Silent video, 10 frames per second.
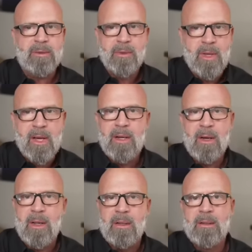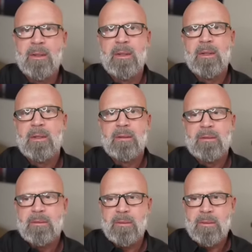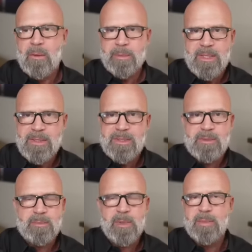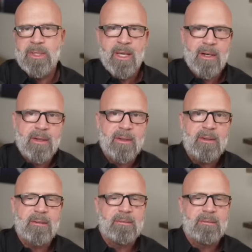They're not all obese, purple-haired,